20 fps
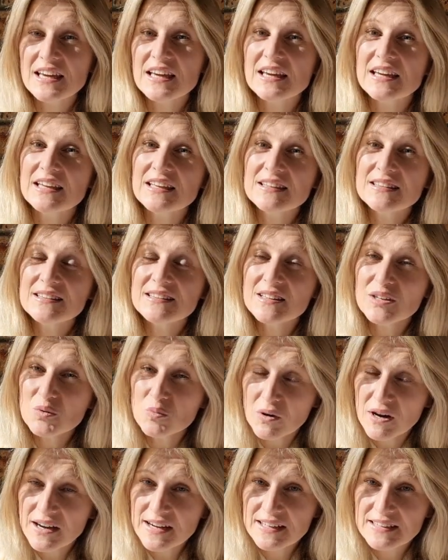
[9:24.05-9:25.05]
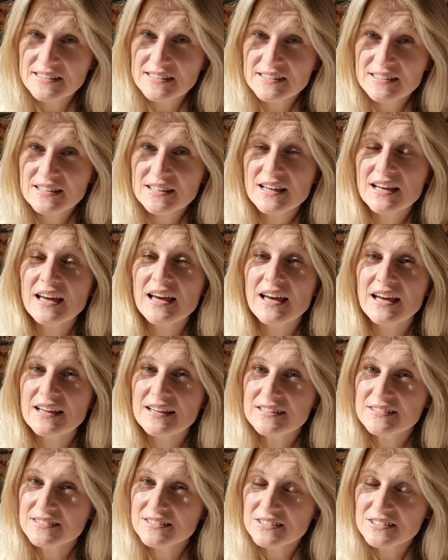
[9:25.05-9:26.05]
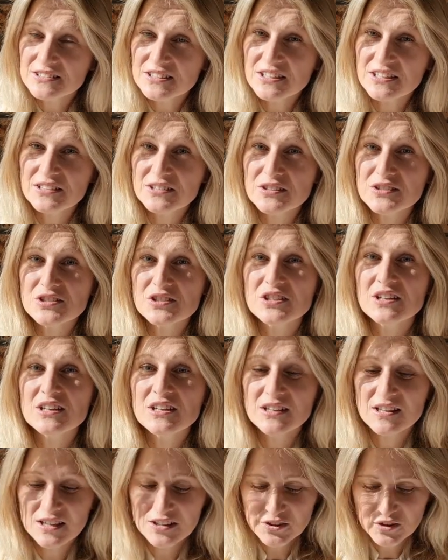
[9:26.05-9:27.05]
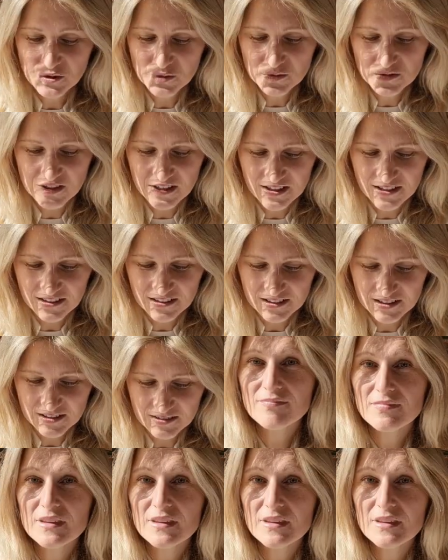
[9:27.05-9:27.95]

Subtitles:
in the wine and drinks that you drink.